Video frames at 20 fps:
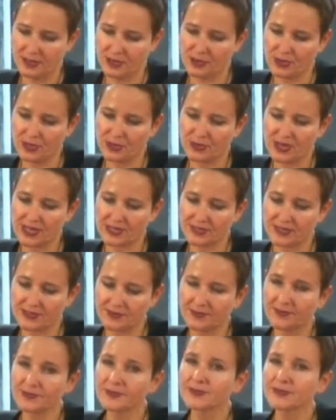to address.
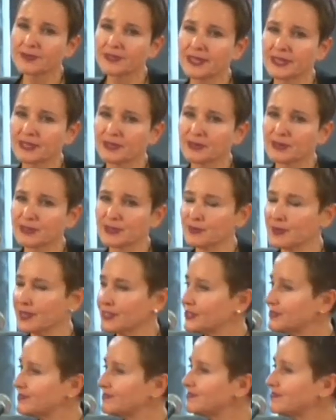Thank you so
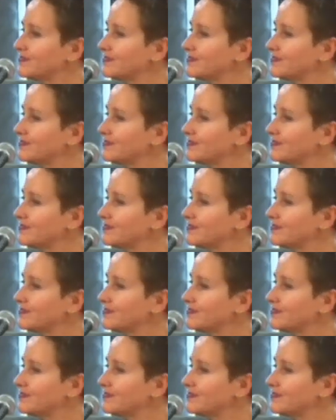much.